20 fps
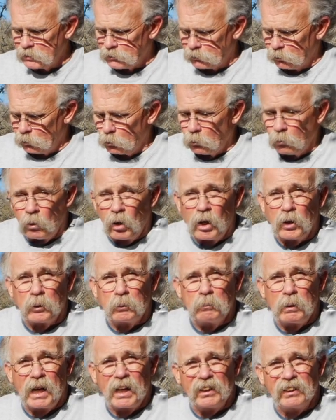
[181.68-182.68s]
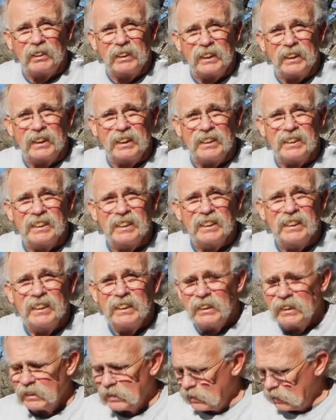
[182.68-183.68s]
throw a water bottle in,
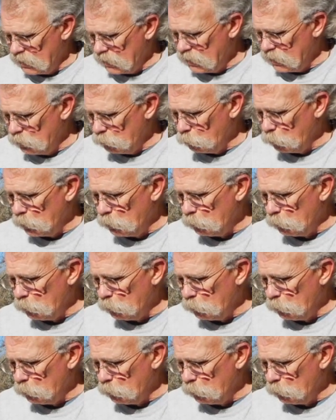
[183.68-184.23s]
and we